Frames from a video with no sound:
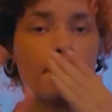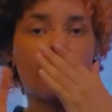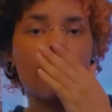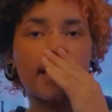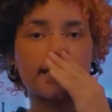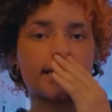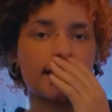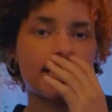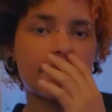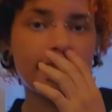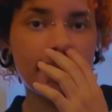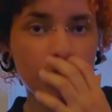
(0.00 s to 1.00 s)
But
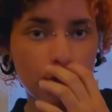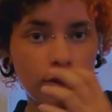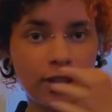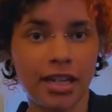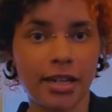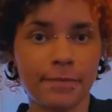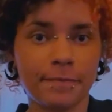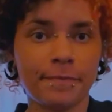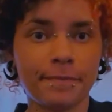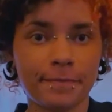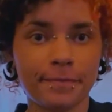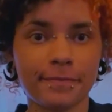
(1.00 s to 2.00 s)
essentially,
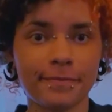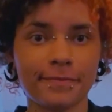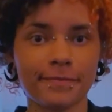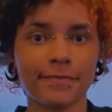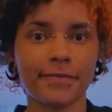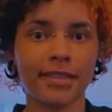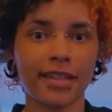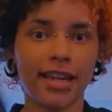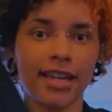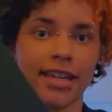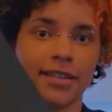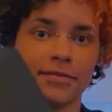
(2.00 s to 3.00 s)

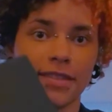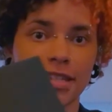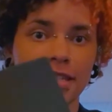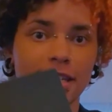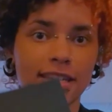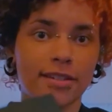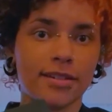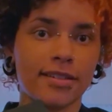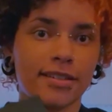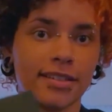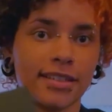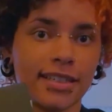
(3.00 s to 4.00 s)
I have this here.
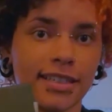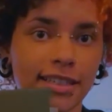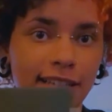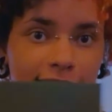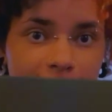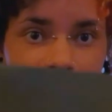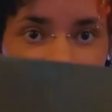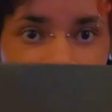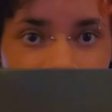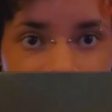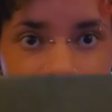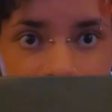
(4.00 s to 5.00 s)
Yes,
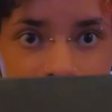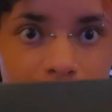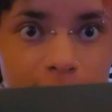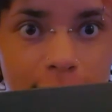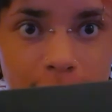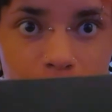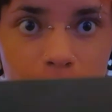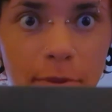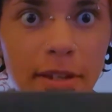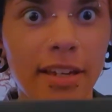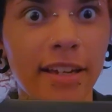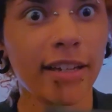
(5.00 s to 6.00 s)
good soup.
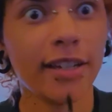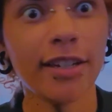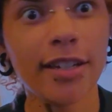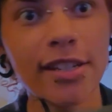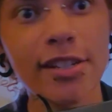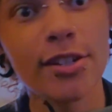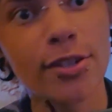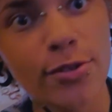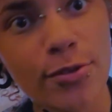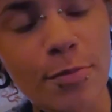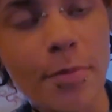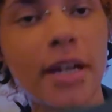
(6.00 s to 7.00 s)
Good
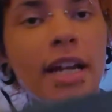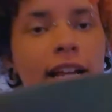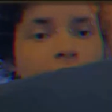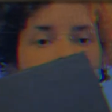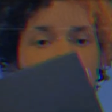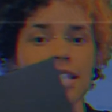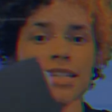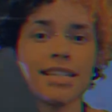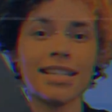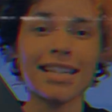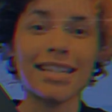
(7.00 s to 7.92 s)
soup. This is a